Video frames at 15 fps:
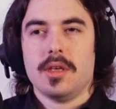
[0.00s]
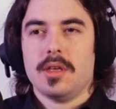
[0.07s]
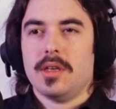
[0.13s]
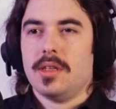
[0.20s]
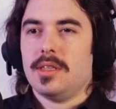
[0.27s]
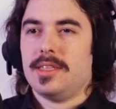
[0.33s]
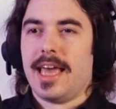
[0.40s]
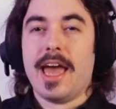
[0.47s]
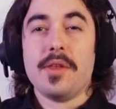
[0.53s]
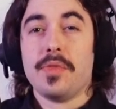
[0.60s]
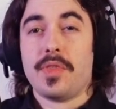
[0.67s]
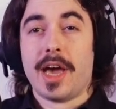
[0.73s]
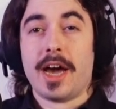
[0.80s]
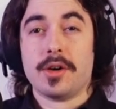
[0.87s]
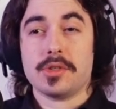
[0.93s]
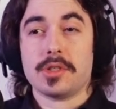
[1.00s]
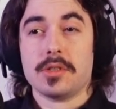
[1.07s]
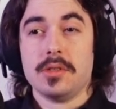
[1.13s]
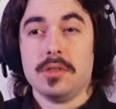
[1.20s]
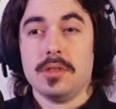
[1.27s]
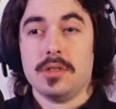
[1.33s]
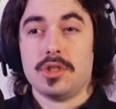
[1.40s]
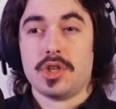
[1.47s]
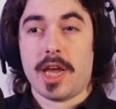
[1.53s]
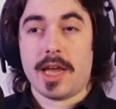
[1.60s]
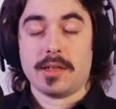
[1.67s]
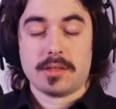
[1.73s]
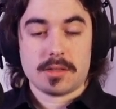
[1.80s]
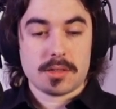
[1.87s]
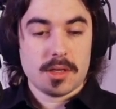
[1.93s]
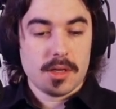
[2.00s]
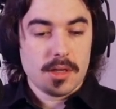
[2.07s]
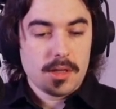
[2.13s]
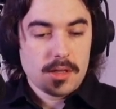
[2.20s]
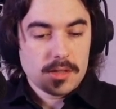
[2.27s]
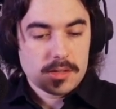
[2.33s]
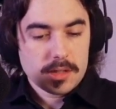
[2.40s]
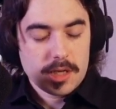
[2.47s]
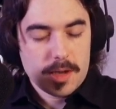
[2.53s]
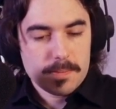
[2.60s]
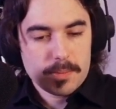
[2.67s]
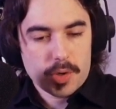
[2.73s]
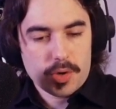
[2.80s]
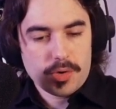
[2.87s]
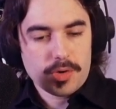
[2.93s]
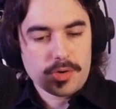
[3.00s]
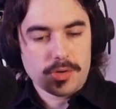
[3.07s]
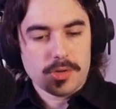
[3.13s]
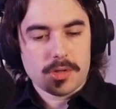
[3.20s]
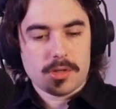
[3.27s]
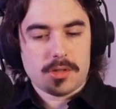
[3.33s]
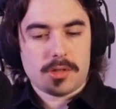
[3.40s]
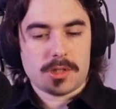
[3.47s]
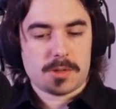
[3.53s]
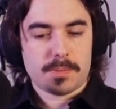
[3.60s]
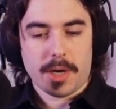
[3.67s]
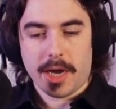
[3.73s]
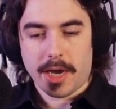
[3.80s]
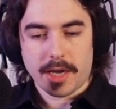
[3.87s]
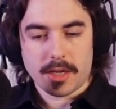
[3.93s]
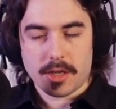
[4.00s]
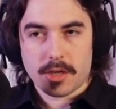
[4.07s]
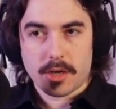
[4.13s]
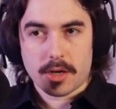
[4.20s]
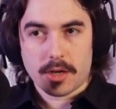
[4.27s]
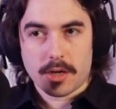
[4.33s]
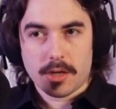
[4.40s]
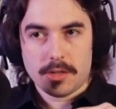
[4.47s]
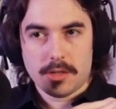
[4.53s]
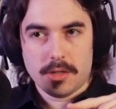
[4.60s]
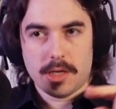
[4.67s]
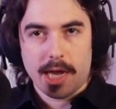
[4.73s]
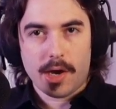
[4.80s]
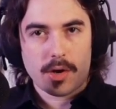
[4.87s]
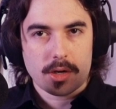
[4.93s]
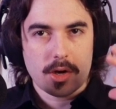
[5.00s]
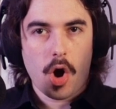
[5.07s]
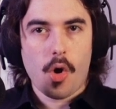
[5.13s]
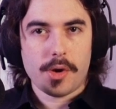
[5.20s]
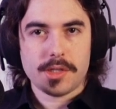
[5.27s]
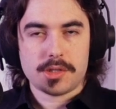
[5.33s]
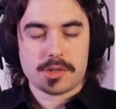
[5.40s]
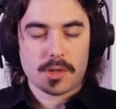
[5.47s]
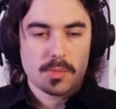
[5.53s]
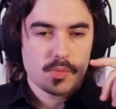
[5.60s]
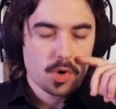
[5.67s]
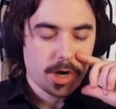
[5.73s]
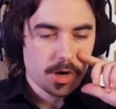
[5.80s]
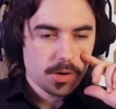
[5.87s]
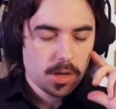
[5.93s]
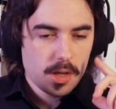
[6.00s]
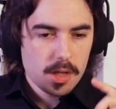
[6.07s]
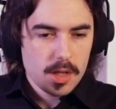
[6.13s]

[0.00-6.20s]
10,000 chance to get murdered just by going somewhere.